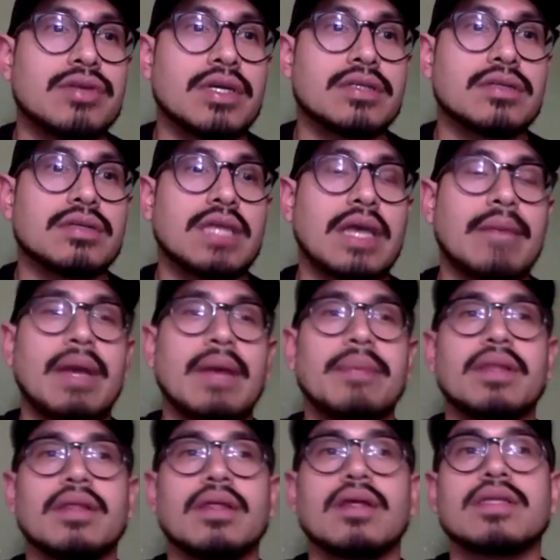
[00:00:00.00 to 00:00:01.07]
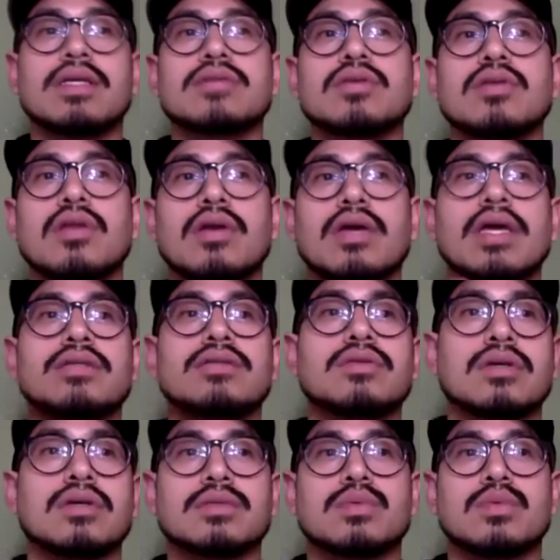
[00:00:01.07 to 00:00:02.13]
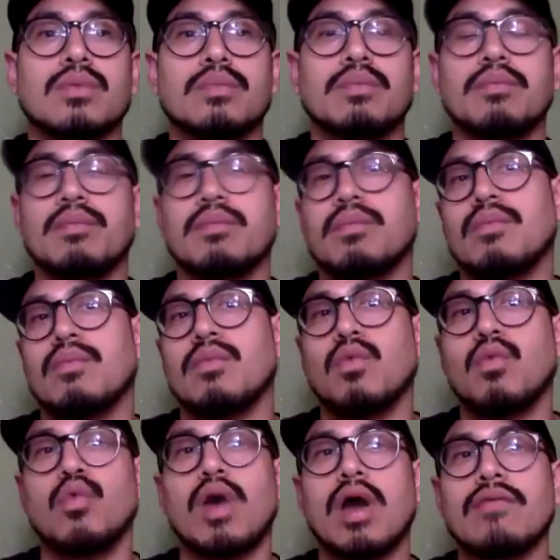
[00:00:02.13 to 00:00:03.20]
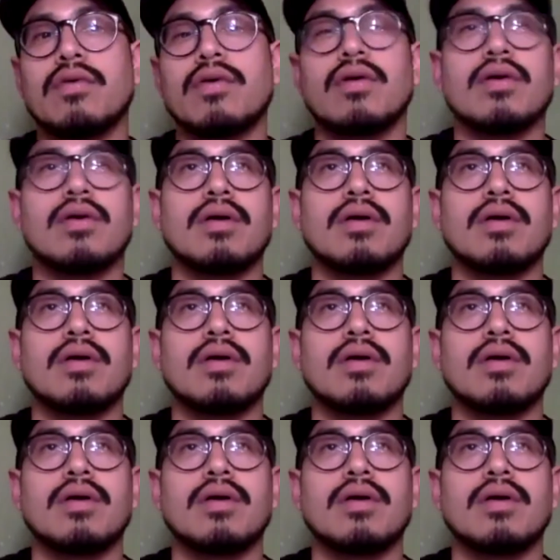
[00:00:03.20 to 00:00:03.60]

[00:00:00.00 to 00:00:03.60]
So that might be another thing to look into, because whoever